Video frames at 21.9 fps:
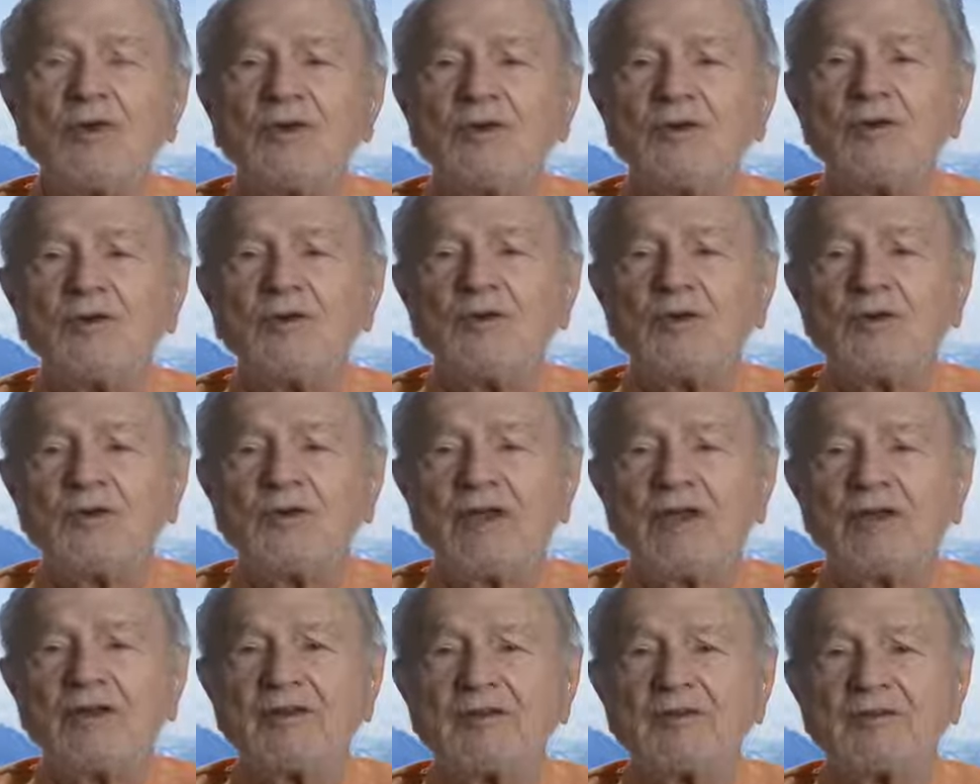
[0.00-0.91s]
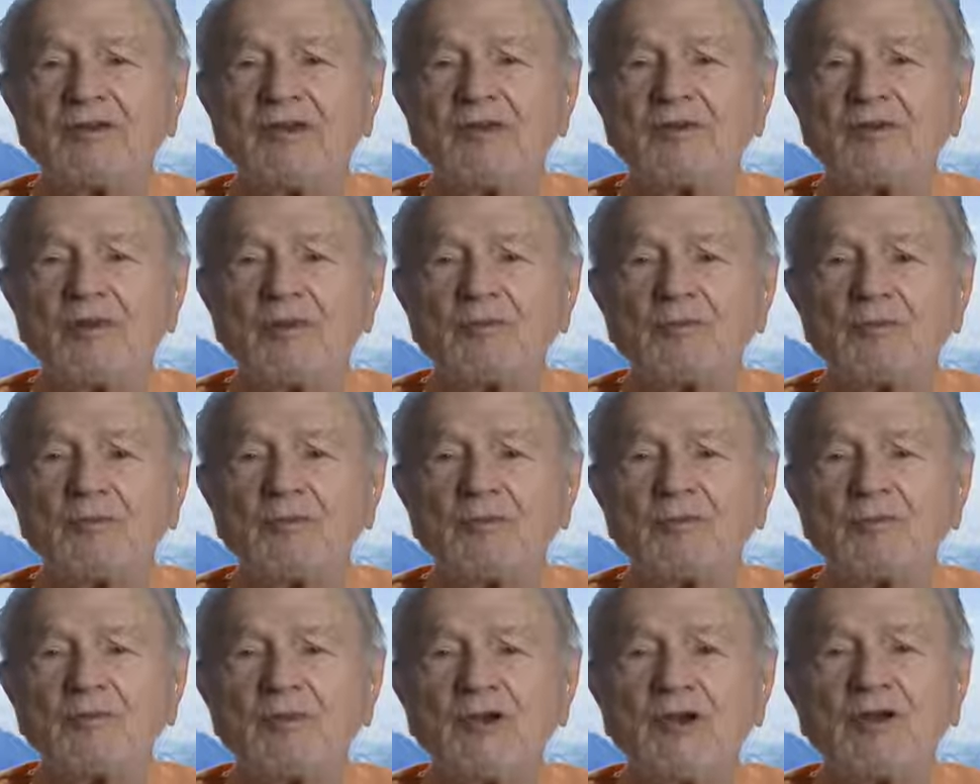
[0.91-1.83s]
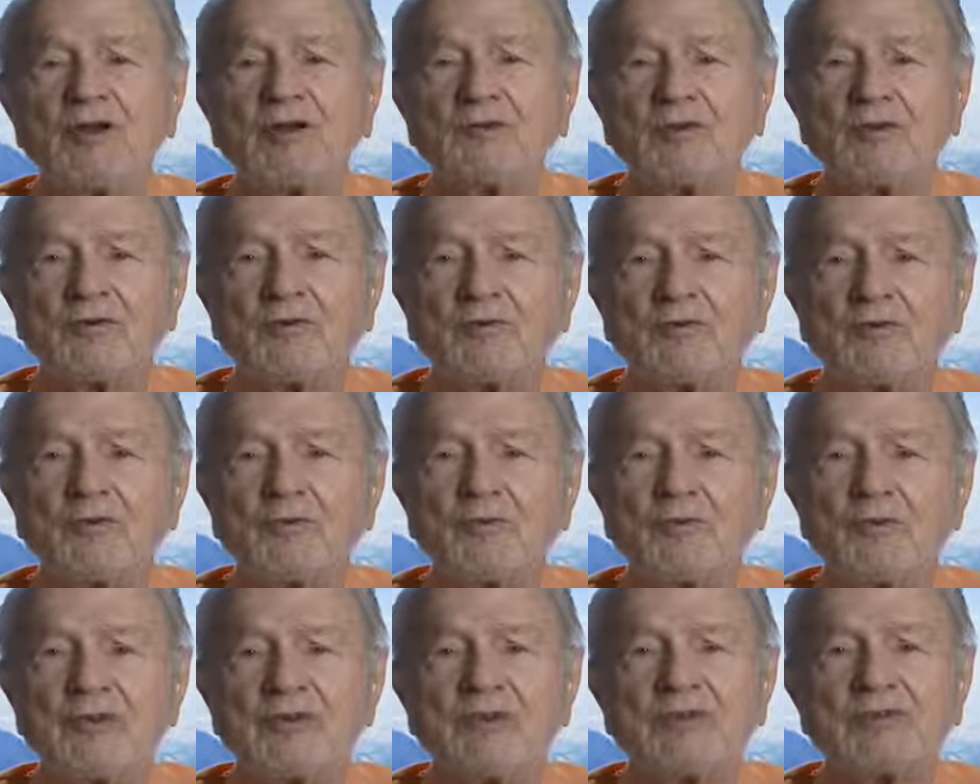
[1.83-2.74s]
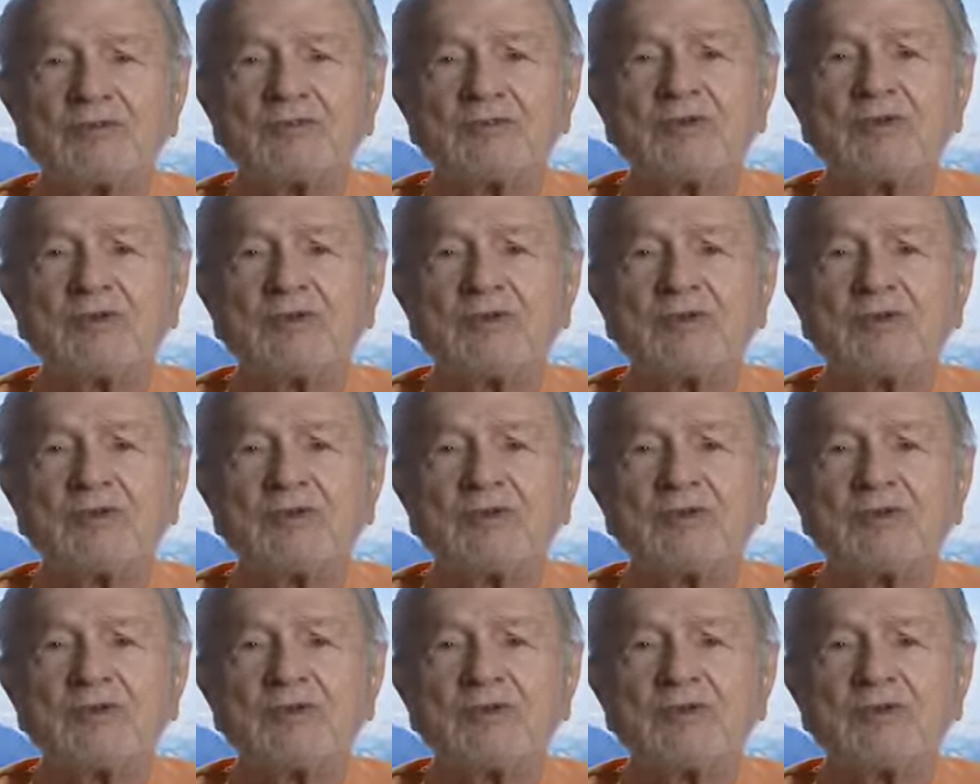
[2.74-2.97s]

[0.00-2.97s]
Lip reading: you can't stay away from drink for a few minutes.